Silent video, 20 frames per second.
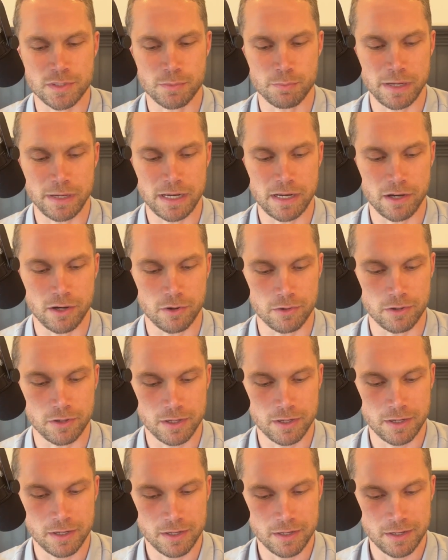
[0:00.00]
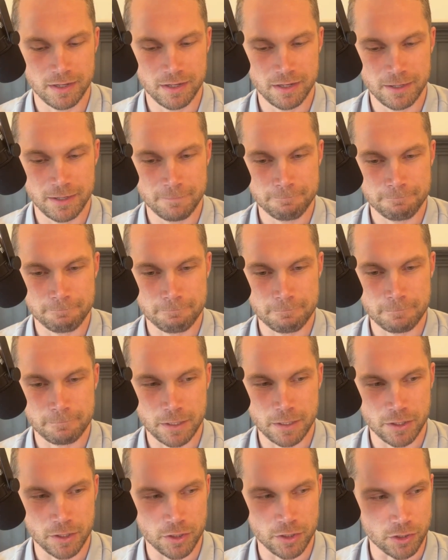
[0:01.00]
about
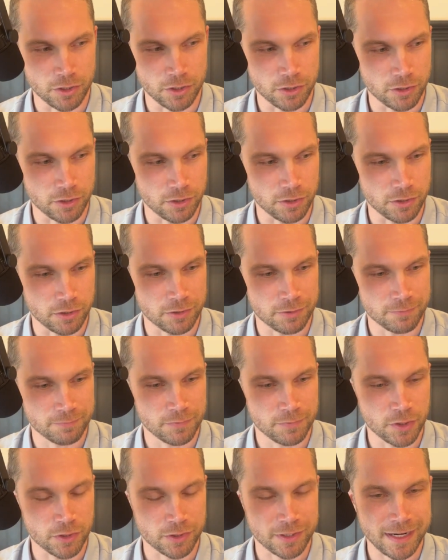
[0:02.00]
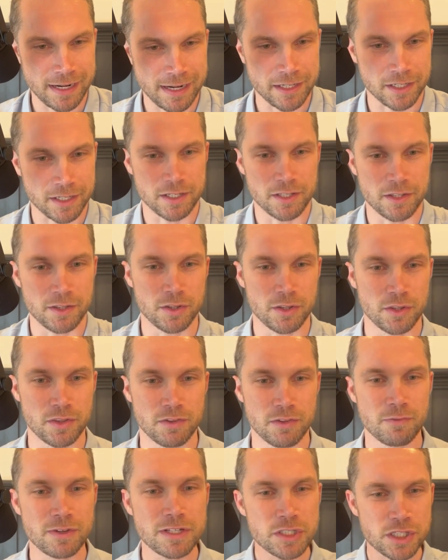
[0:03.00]
your kind of
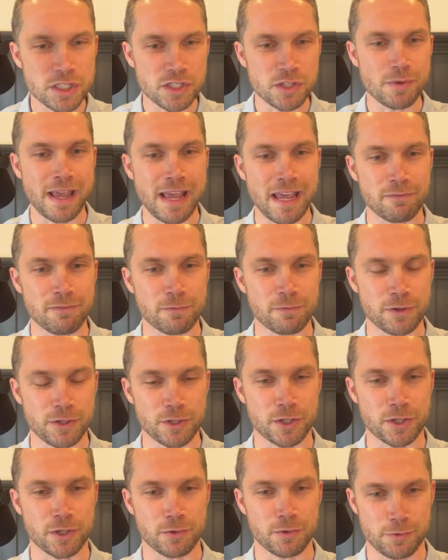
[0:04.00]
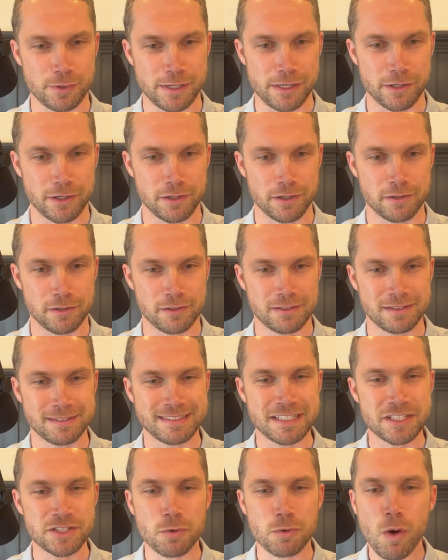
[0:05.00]
the vision you had for your career?
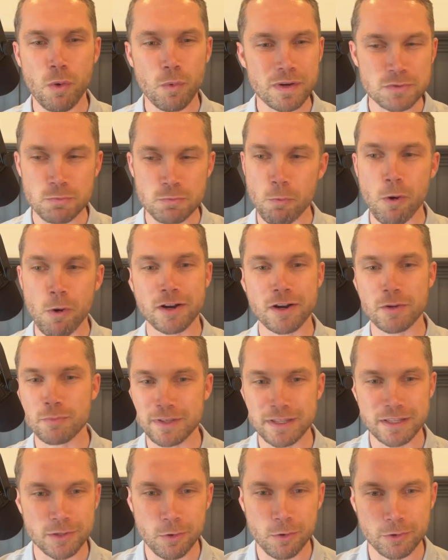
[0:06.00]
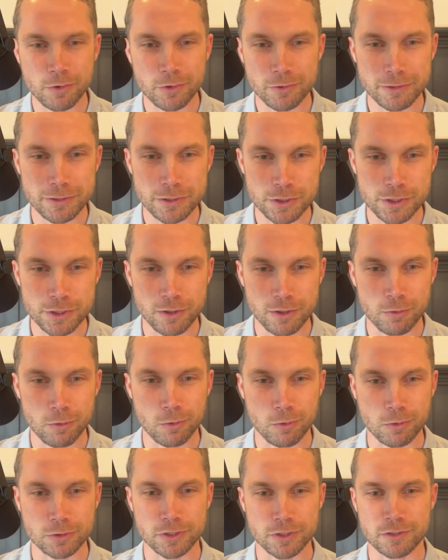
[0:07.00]
Did you always want to be an owner and a
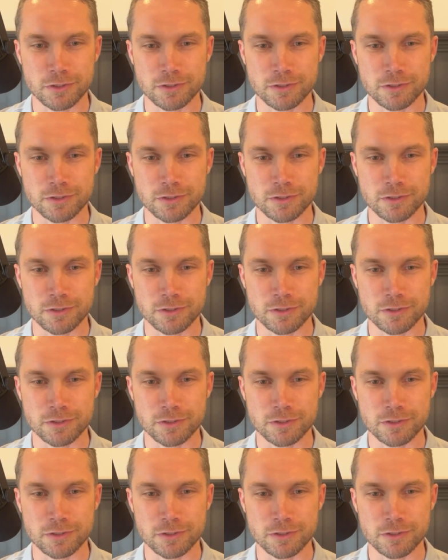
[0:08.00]
shareholder?